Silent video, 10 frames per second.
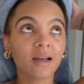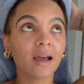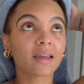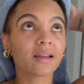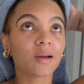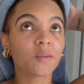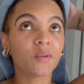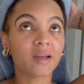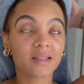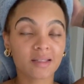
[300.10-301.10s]
I cannot
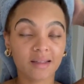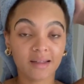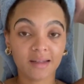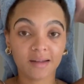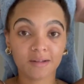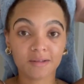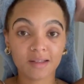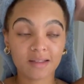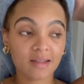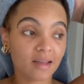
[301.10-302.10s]
wait to lay down
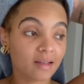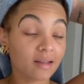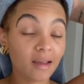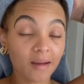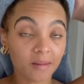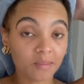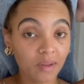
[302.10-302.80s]
and take a nap.